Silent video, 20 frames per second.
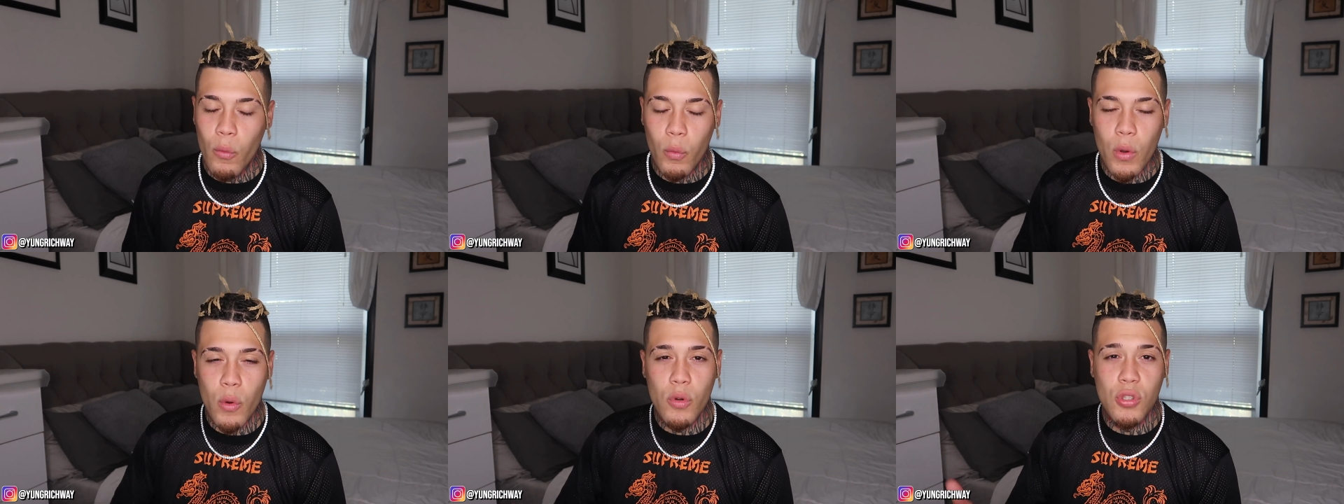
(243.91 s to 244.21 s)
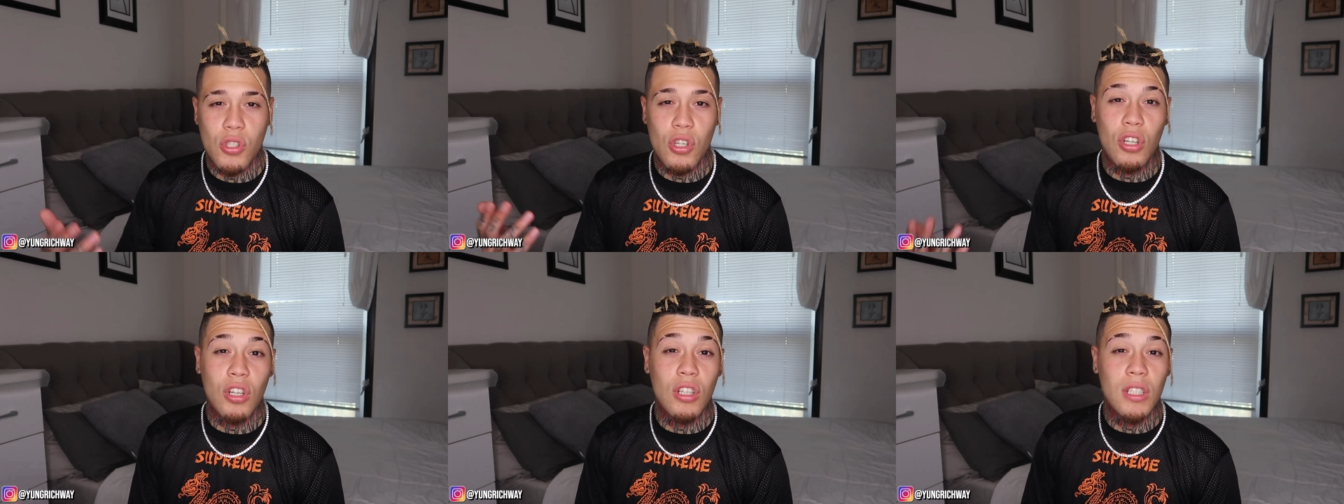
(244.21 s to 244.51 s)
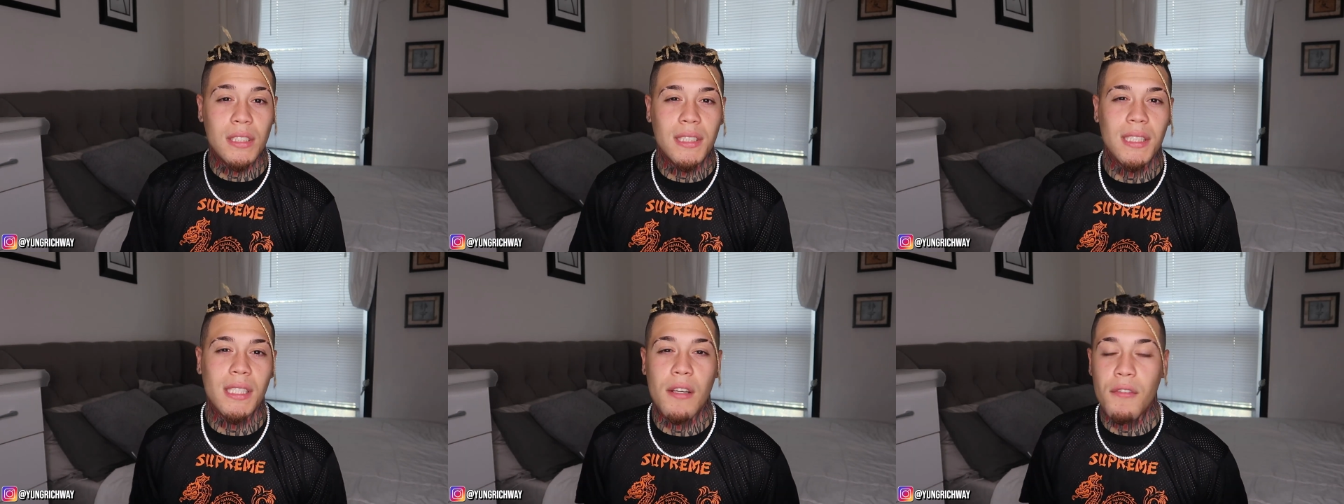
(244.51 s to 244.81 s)
We was all
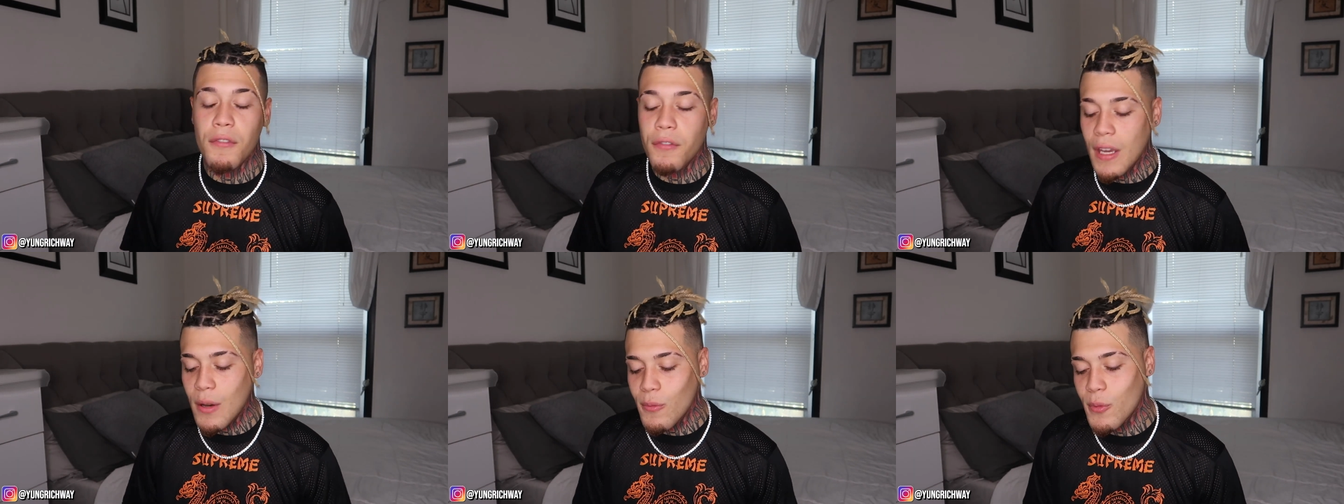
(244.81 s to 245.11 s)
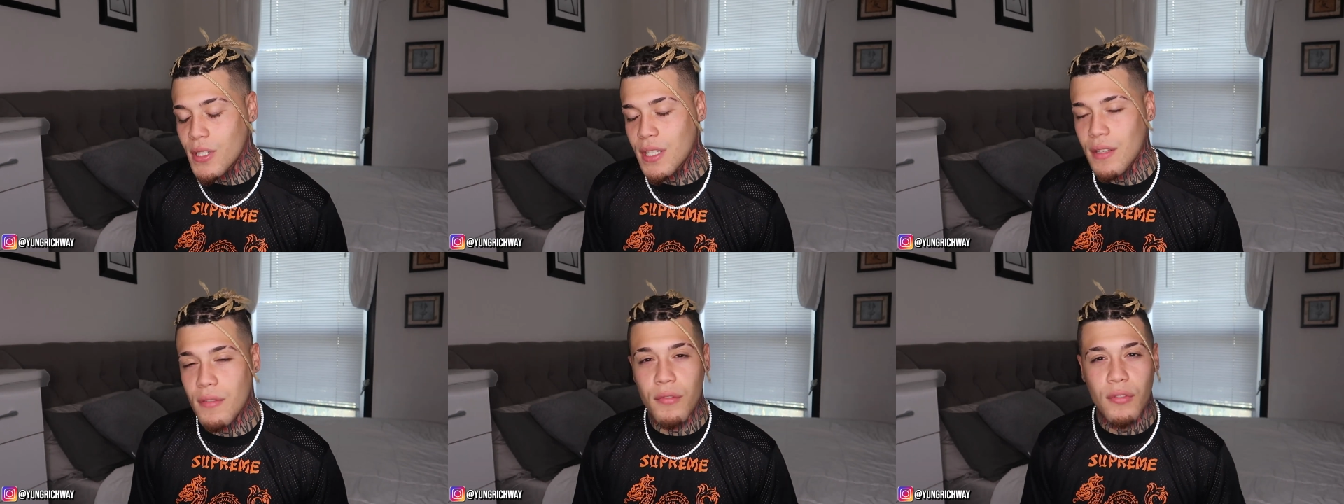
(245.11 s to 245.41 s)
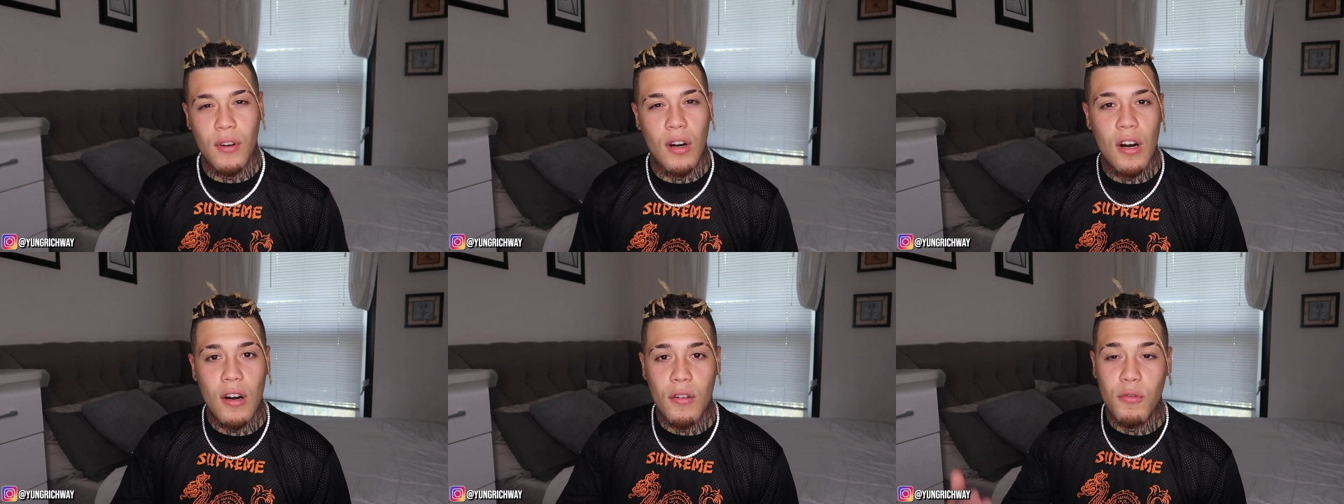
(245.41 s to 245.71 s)
good till your fam was
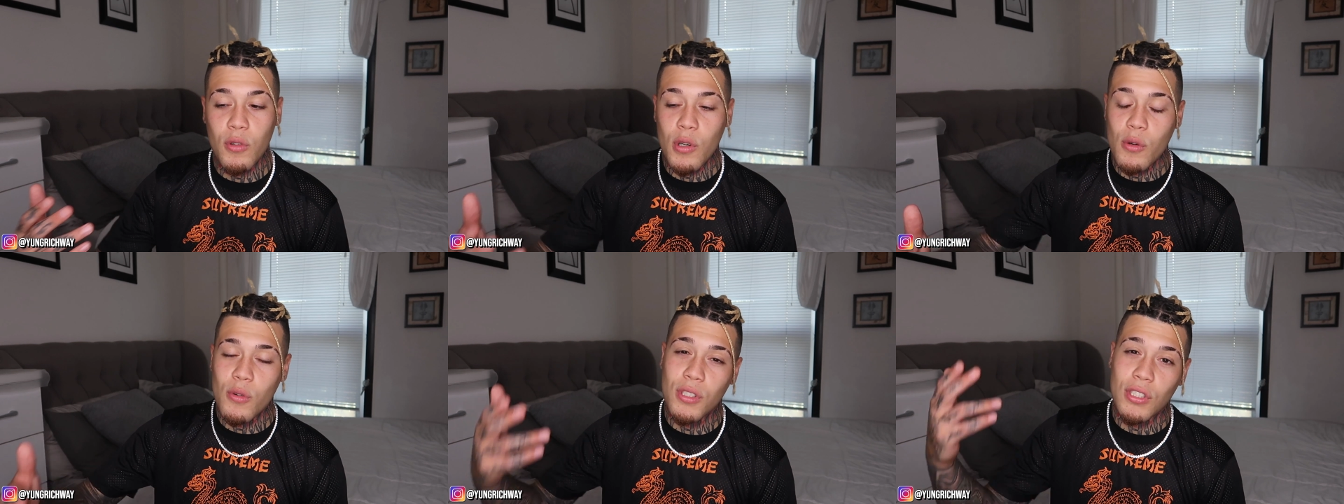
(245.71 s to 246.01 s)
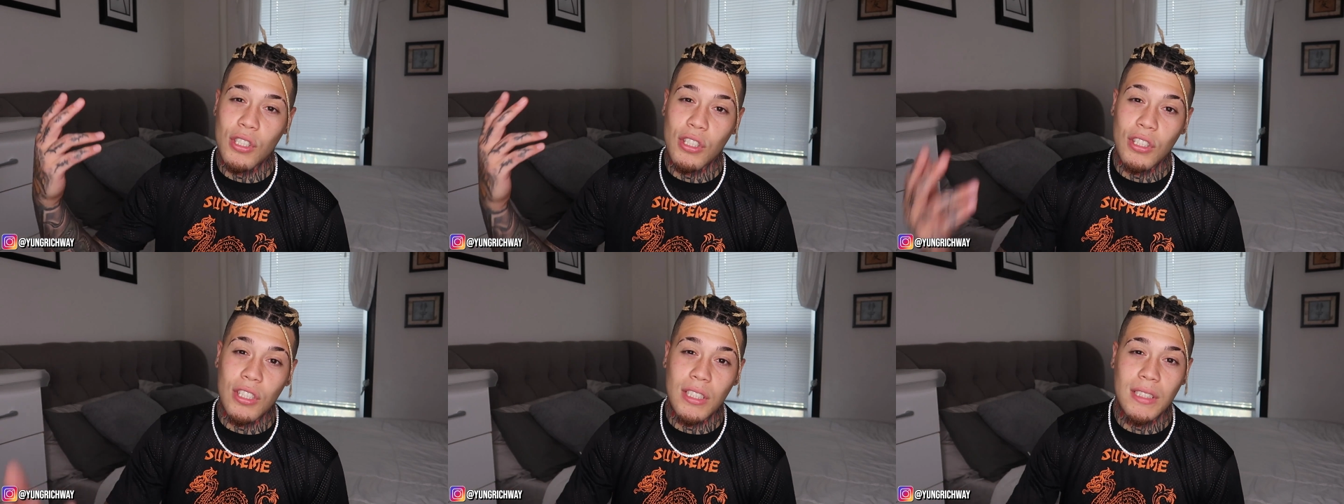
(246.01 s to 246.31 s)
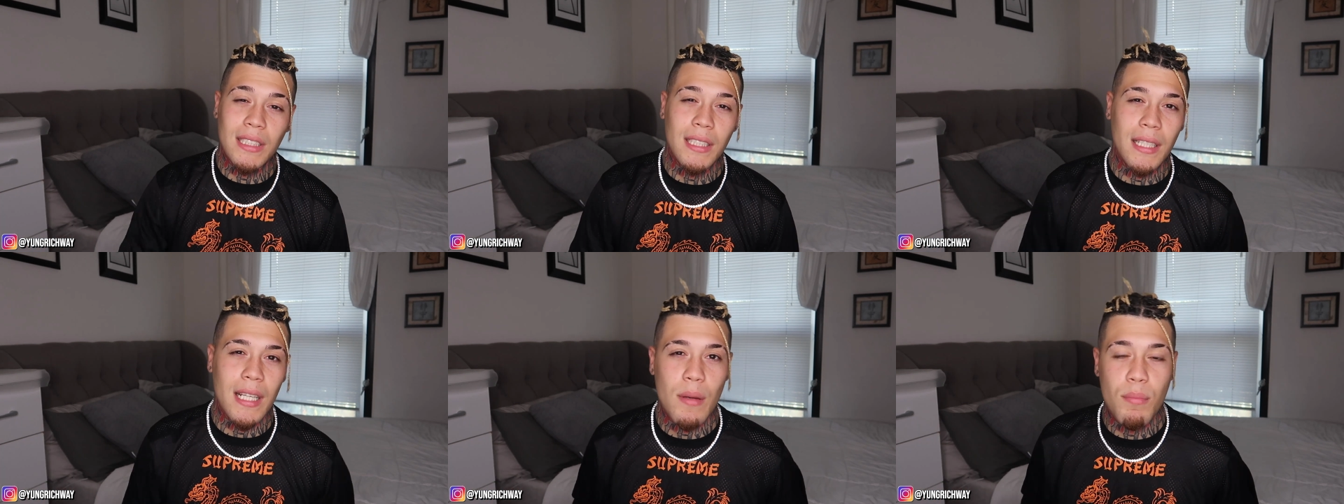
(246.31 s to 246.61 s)
involved. We was all
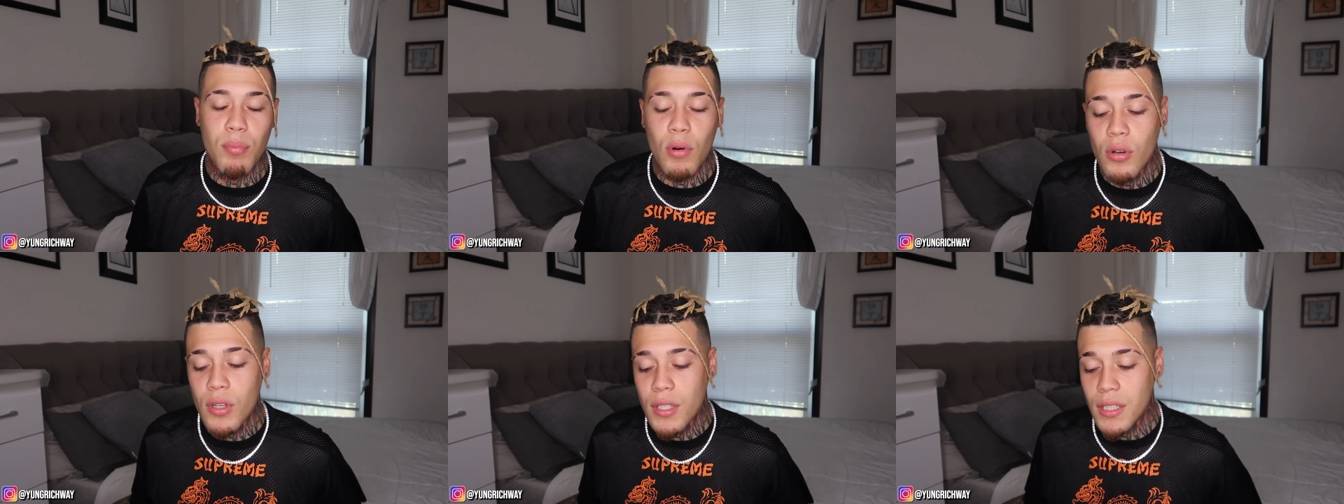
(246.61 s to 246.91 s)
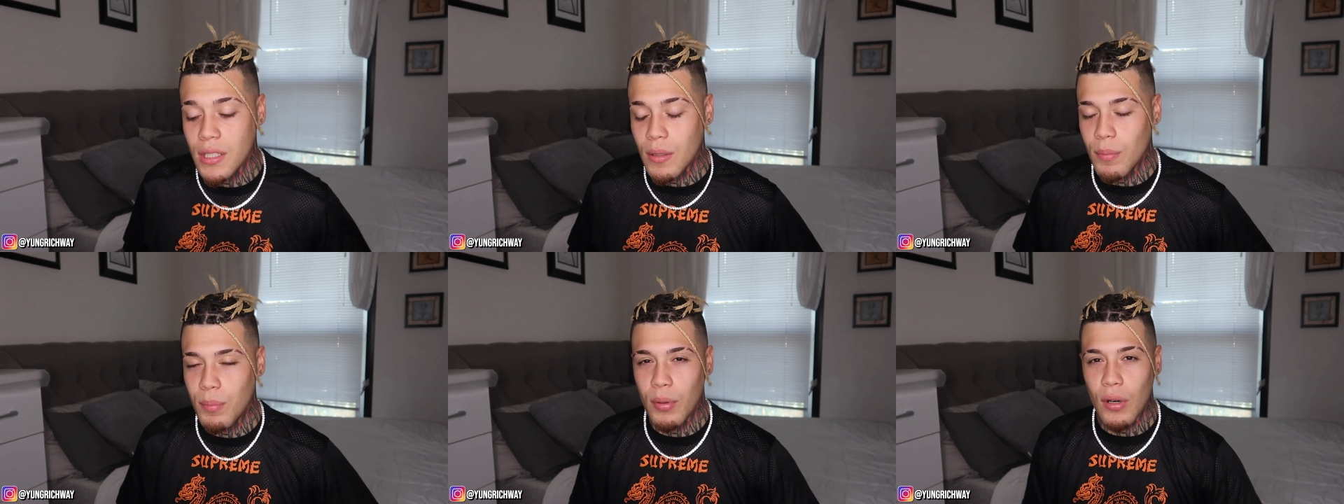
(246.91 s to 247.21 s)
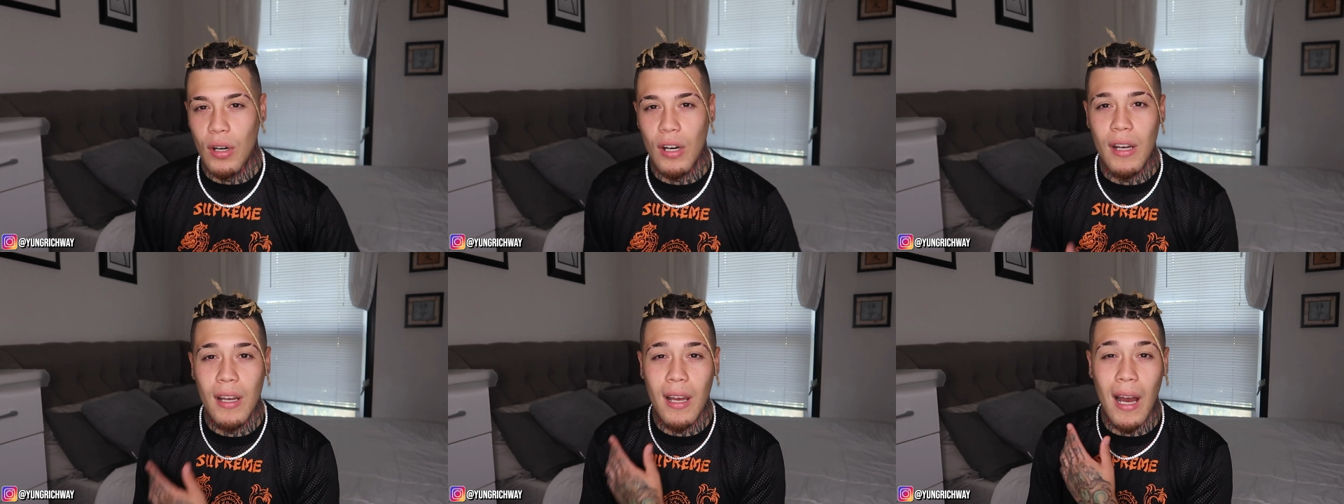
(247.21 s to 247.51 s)
good till they broke us
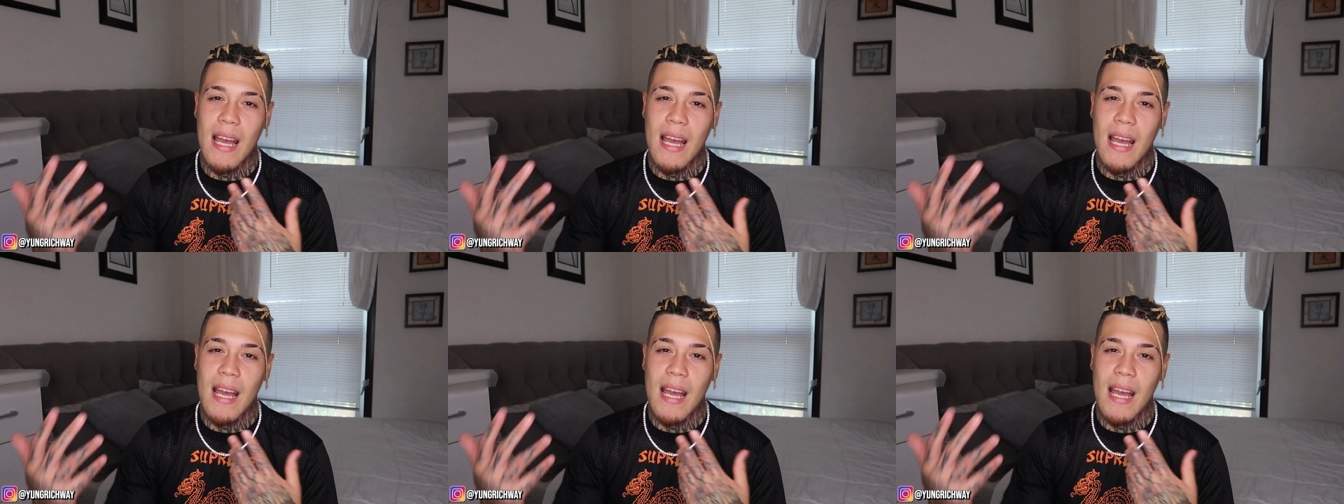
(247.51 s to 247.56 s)
apart.